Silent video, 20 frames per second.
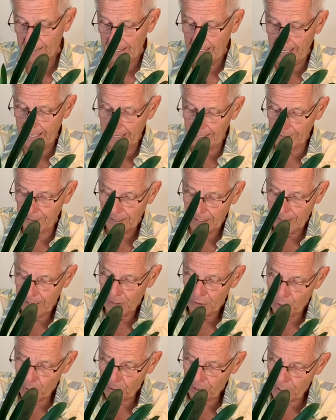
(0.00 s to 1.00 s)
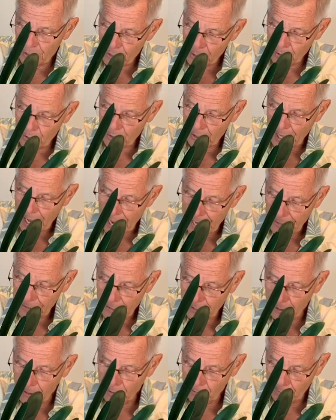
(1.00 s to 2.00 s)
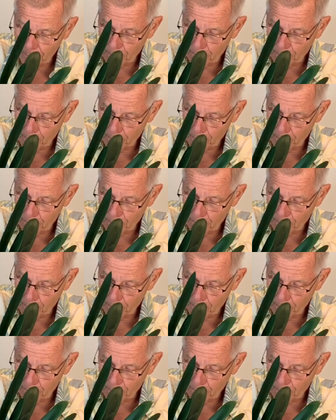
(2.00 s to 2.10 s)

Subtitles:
And you can use that to